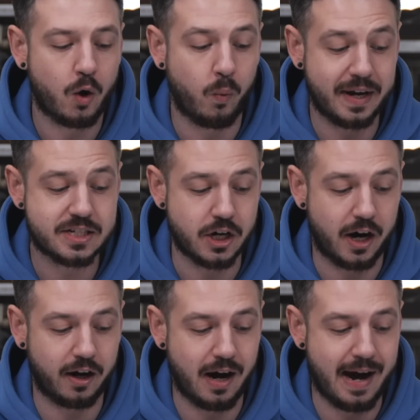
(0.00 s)
quick
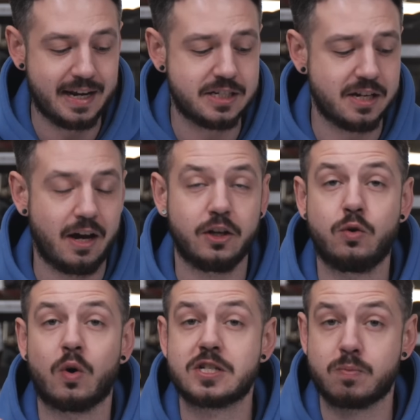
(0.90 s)
start guide,
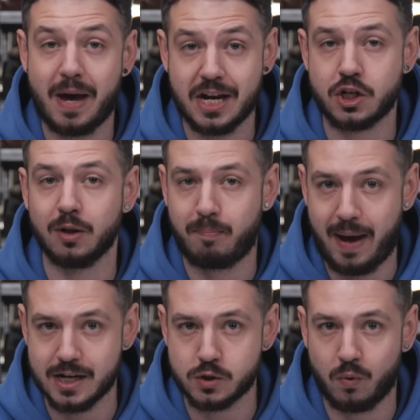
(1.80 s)
your special
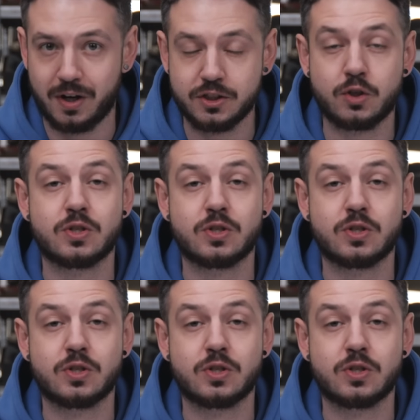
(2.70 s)
password to